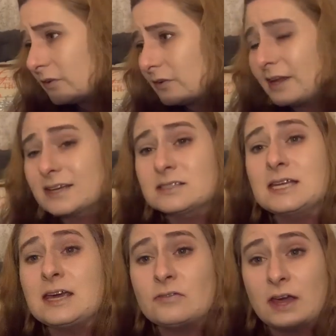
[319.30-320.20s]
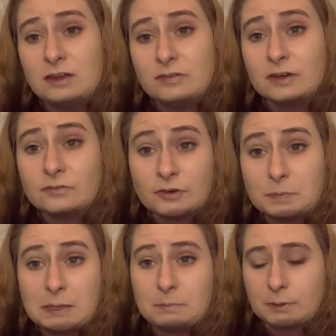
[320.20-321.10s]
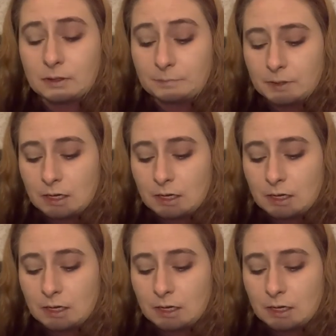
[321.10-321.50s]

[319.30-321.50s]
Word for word: like a safe haven for people.